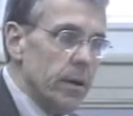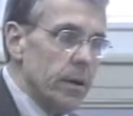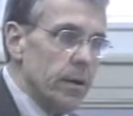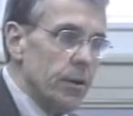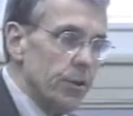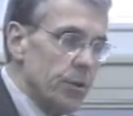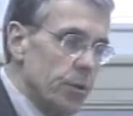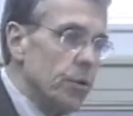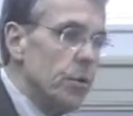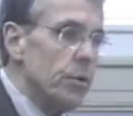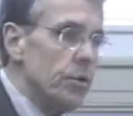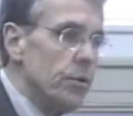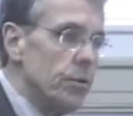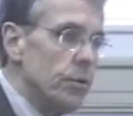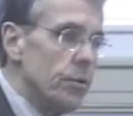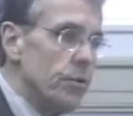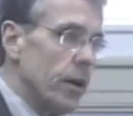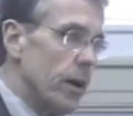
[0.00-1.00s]
You could
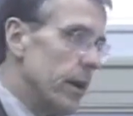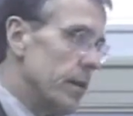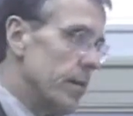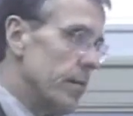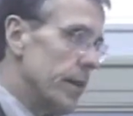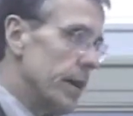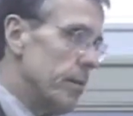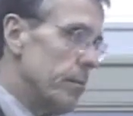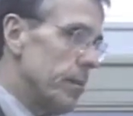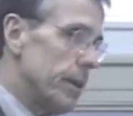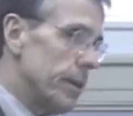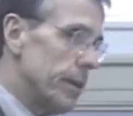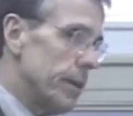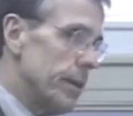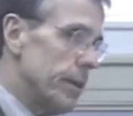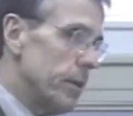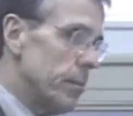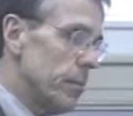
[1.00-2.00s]
use all of that
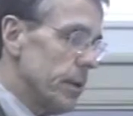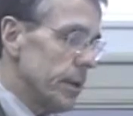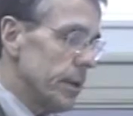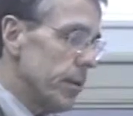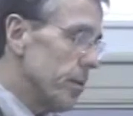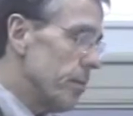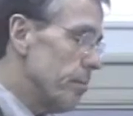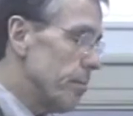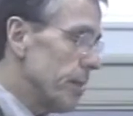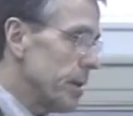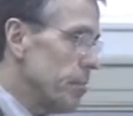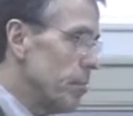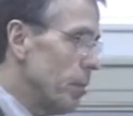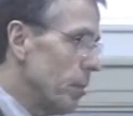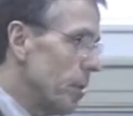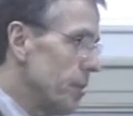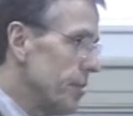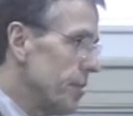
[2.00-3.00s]
Medicare money or a big
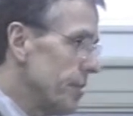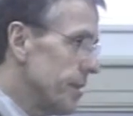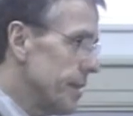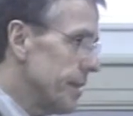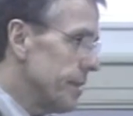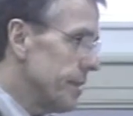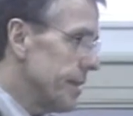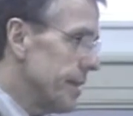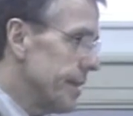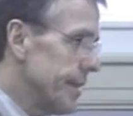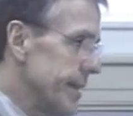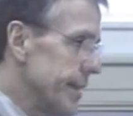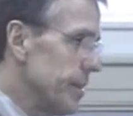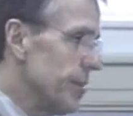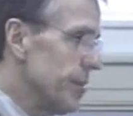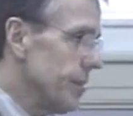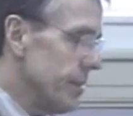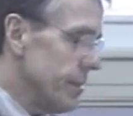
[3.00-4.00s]
portion of it
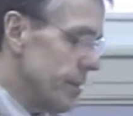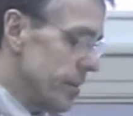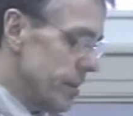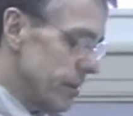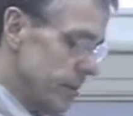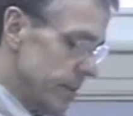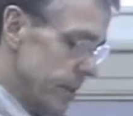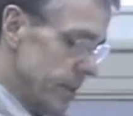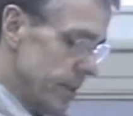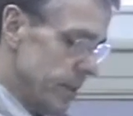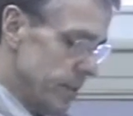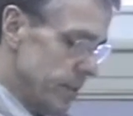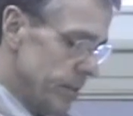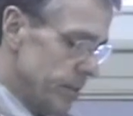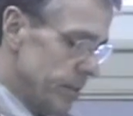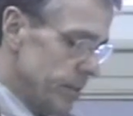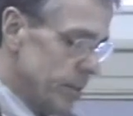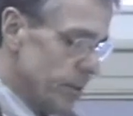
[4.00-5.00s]
this year and
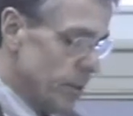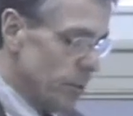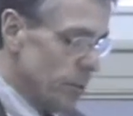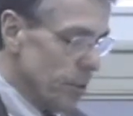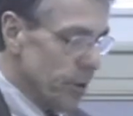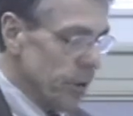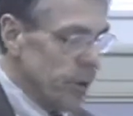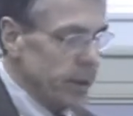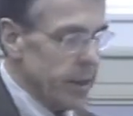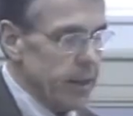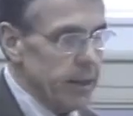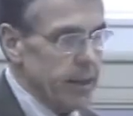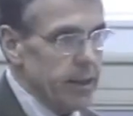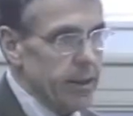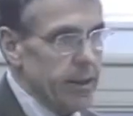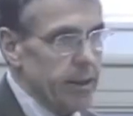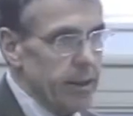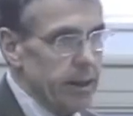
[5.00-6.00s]
you know really
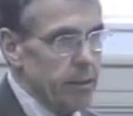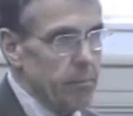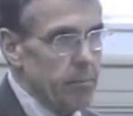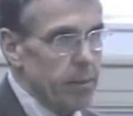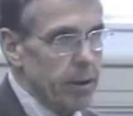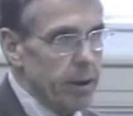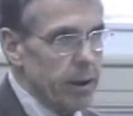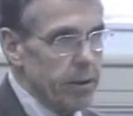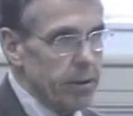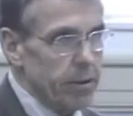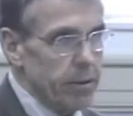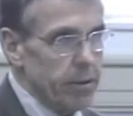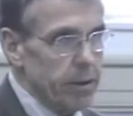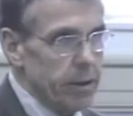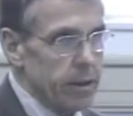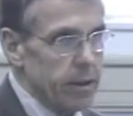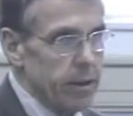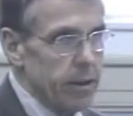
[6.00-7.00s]
get the impact
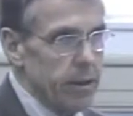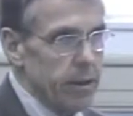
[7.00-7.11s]
on